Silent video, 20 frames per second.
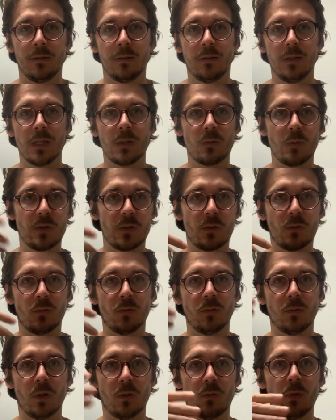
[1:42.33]
this was a
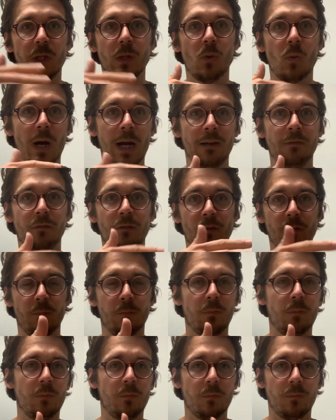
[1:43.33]
real way
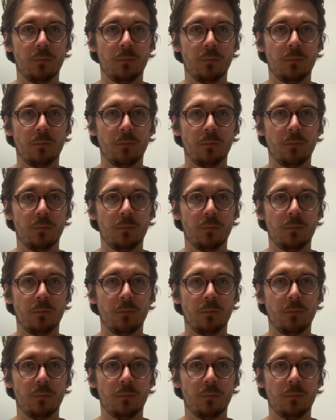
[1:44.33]
for